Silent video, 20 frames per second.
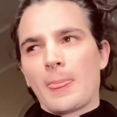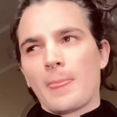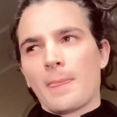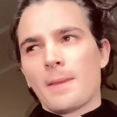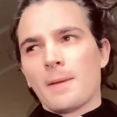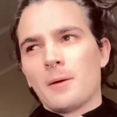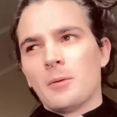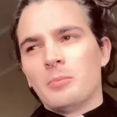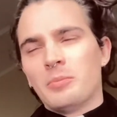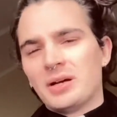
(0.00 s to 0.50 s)

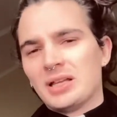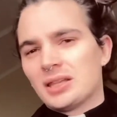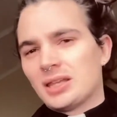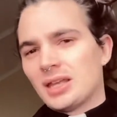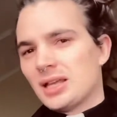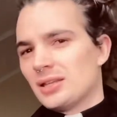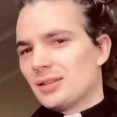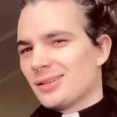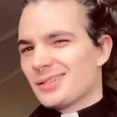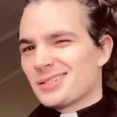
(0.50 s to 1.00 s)
But
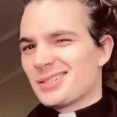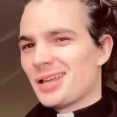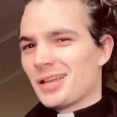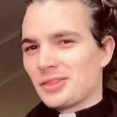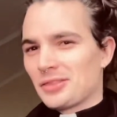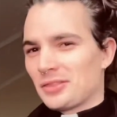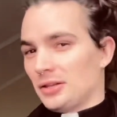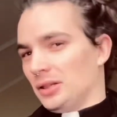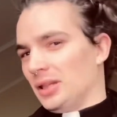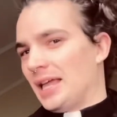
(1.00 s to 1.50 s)
that's
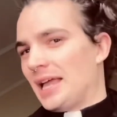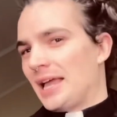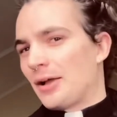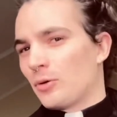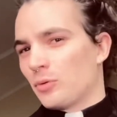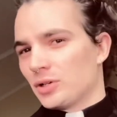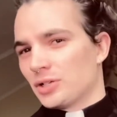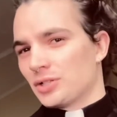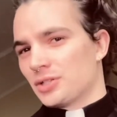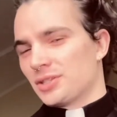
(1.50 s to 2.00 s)
not the
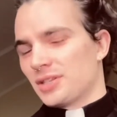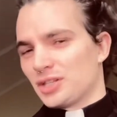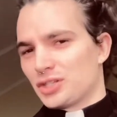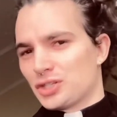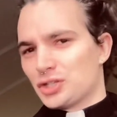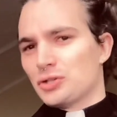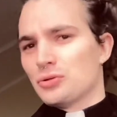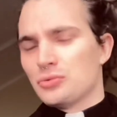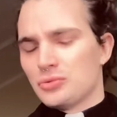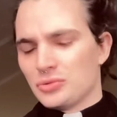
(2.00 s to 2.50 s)
language that's
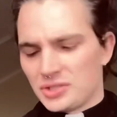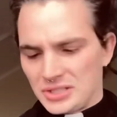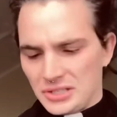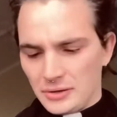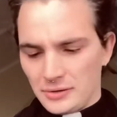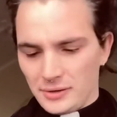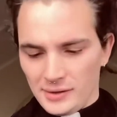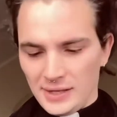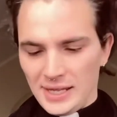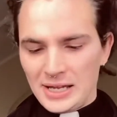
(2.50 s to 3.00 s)
used here.
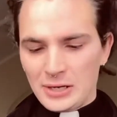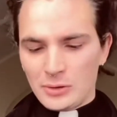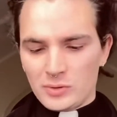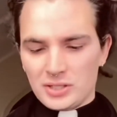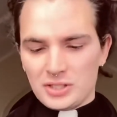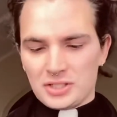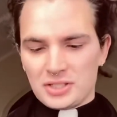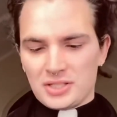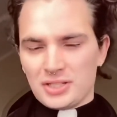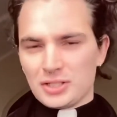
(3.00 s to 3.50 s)
The
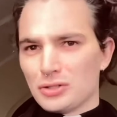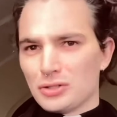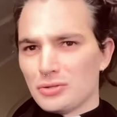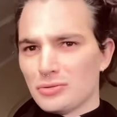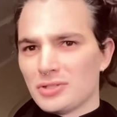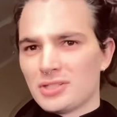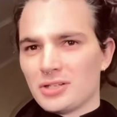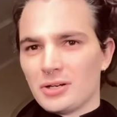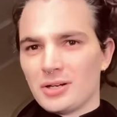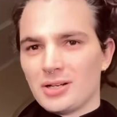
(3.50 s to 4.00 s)
language that's
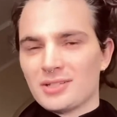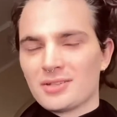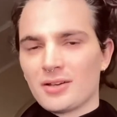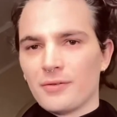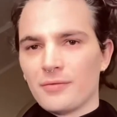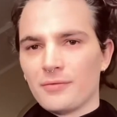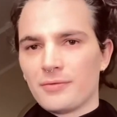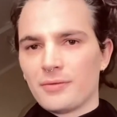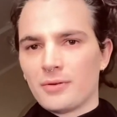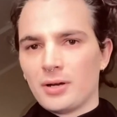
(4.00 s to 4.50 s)
here is
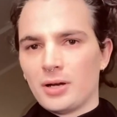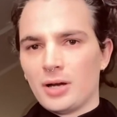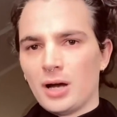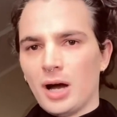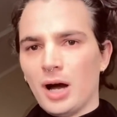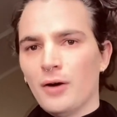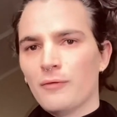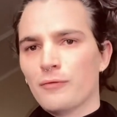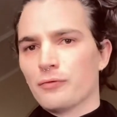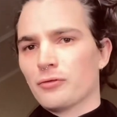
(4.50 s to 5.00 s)

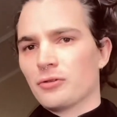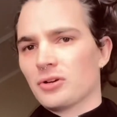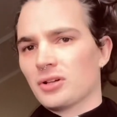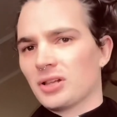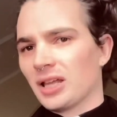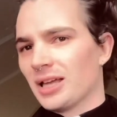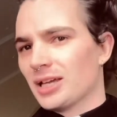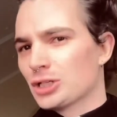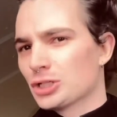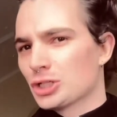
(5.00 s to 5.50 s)
of
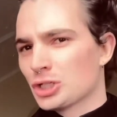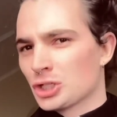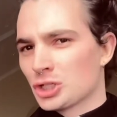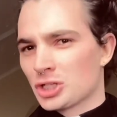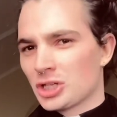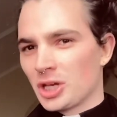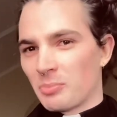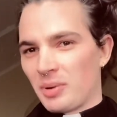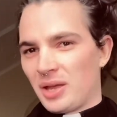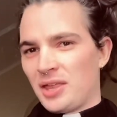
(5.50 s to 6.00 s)

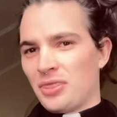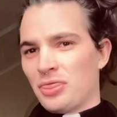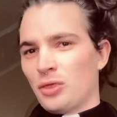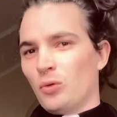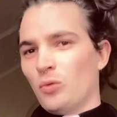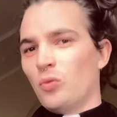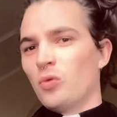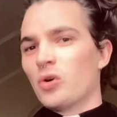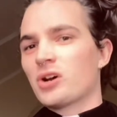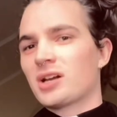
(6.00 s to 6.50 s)
relationship and the
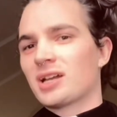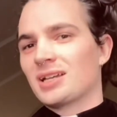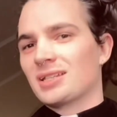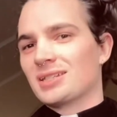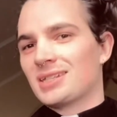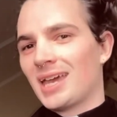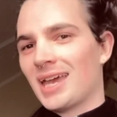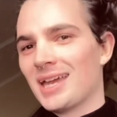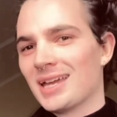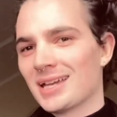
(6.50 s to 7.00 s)
work it
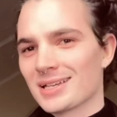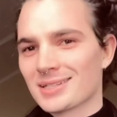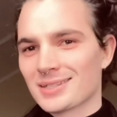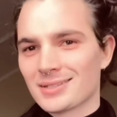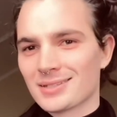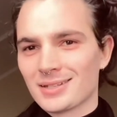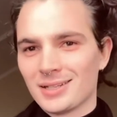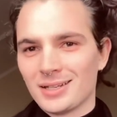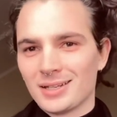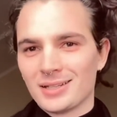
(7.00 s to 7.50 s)
takes
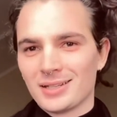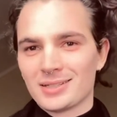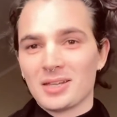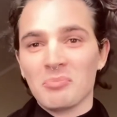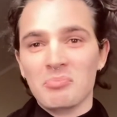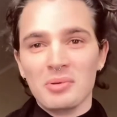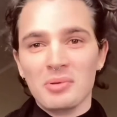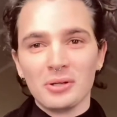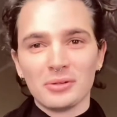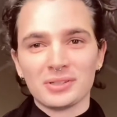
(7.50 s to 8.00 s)
to
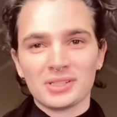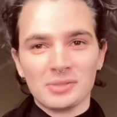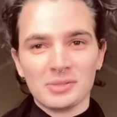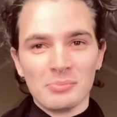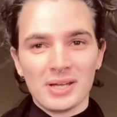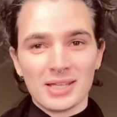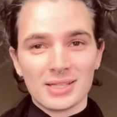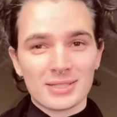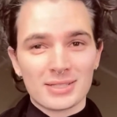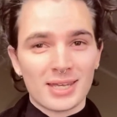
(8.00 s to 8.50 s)
build and
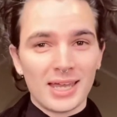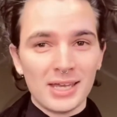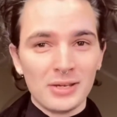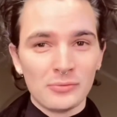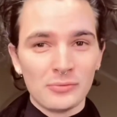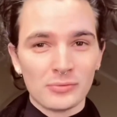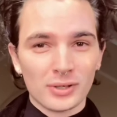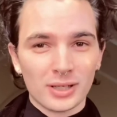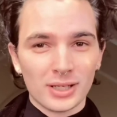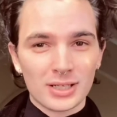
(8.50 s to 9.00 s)
maintain
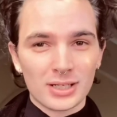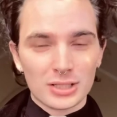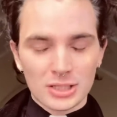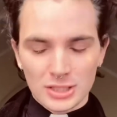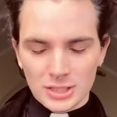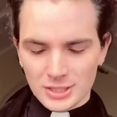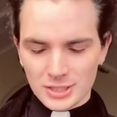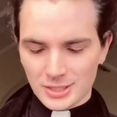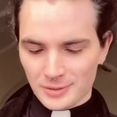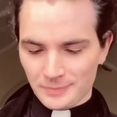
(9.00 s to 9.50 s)

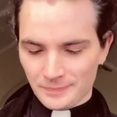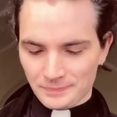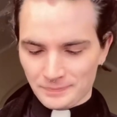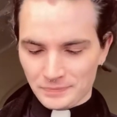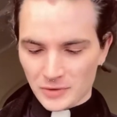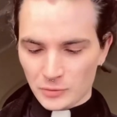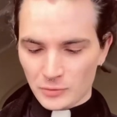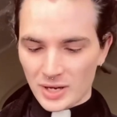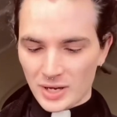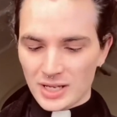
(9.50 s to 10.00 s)
relationship,
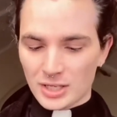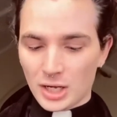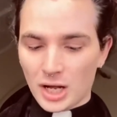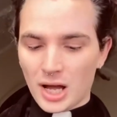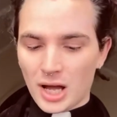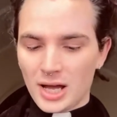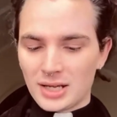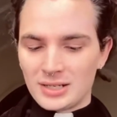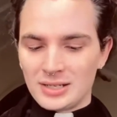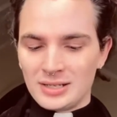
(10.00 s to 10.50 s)
right?
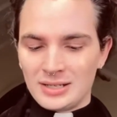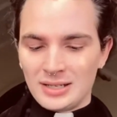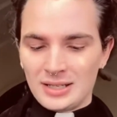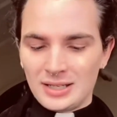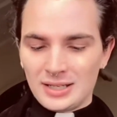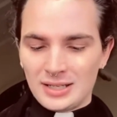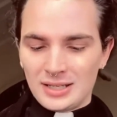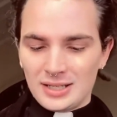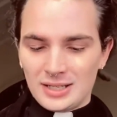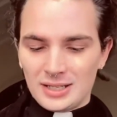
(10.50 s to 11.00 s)
God
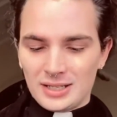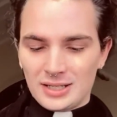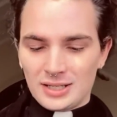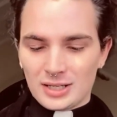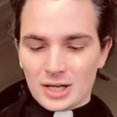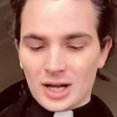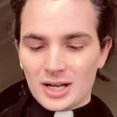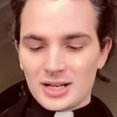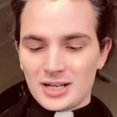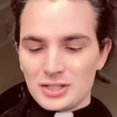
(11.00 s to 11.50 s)

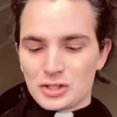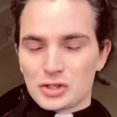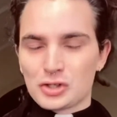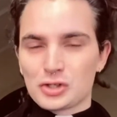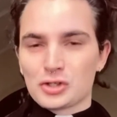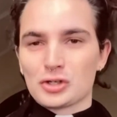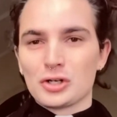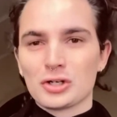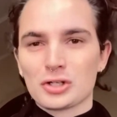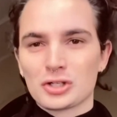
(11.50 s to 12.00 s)
has
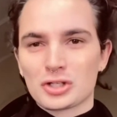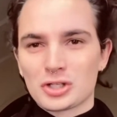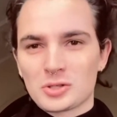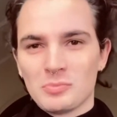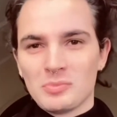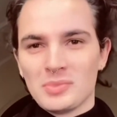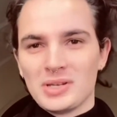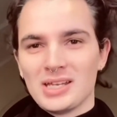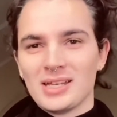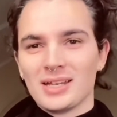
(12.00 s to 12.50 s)
searched
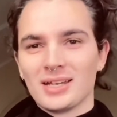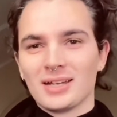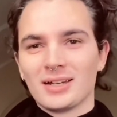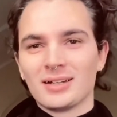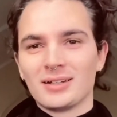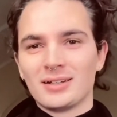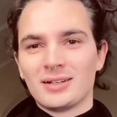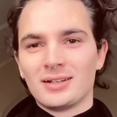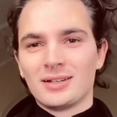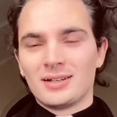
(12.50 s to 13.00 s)
me
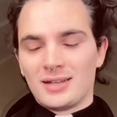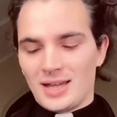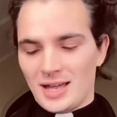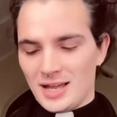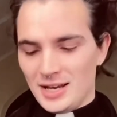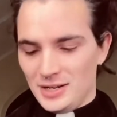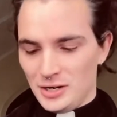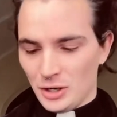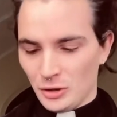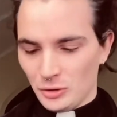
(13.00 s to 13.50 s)

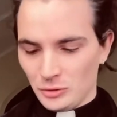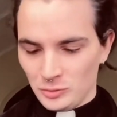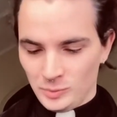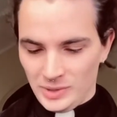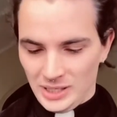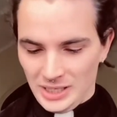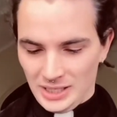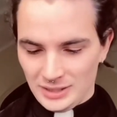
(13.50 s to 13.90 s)
and known me.